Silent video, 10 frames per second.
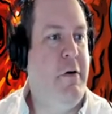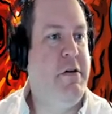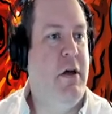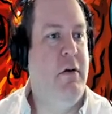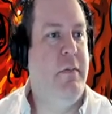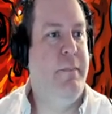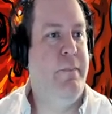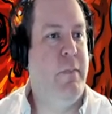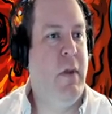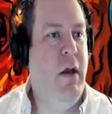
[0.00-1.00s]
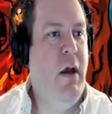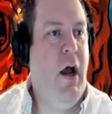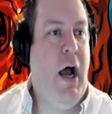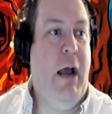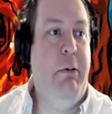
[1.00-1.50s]
Farsight.
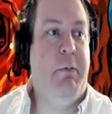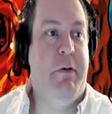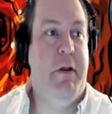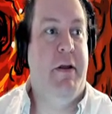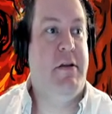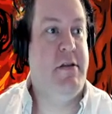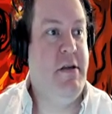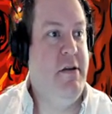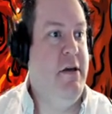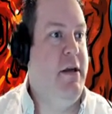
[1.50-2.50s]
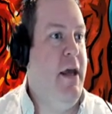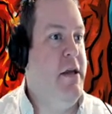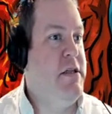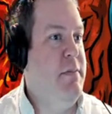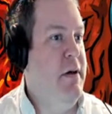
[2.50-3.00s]
I would really like to see the
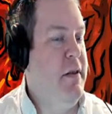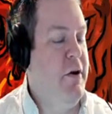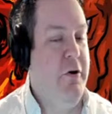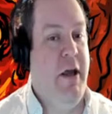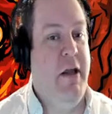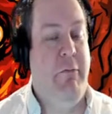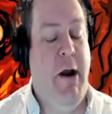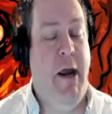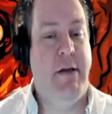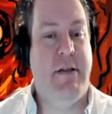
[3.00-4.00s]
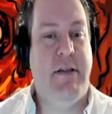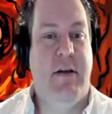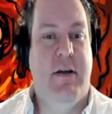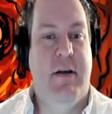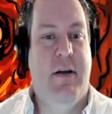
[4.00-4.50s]
enhancement, the grenade racks.
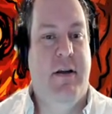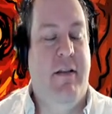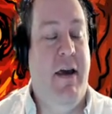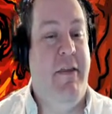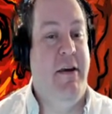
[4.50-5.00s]
That thing